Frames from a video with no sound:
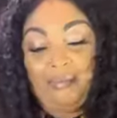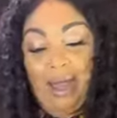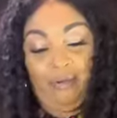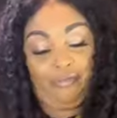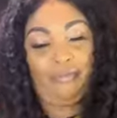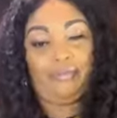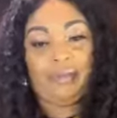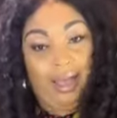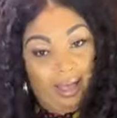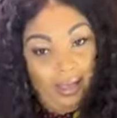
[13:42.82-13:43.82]
that mouth,
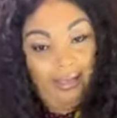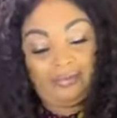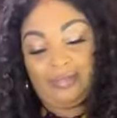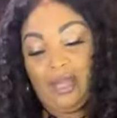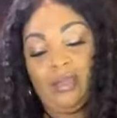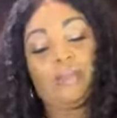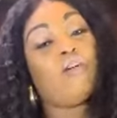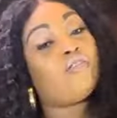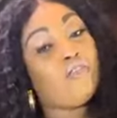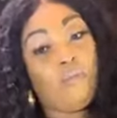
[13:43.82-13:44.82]
huh,
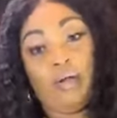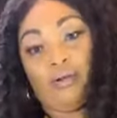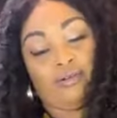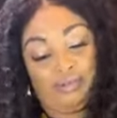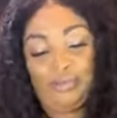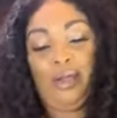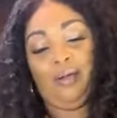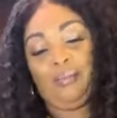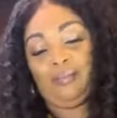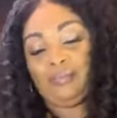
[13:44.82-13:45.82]
your stomach gonna
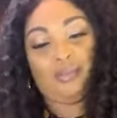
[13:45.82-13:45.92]
swell up.